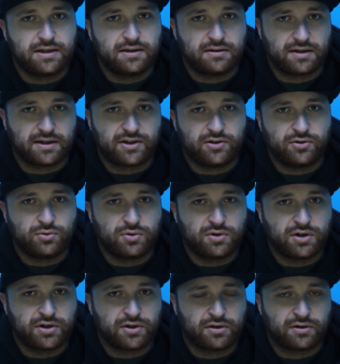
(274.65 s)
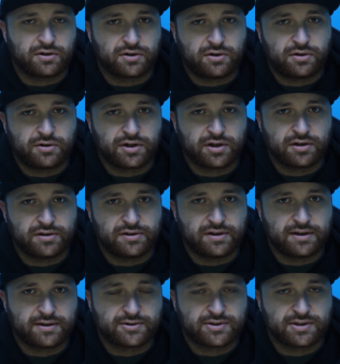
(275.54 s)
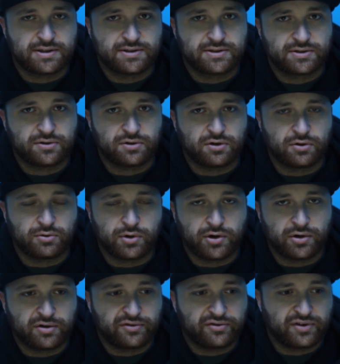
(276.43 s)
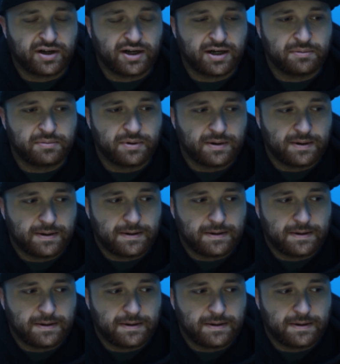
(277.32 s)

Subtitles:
like you would on a cold air inductions or a RotoFab.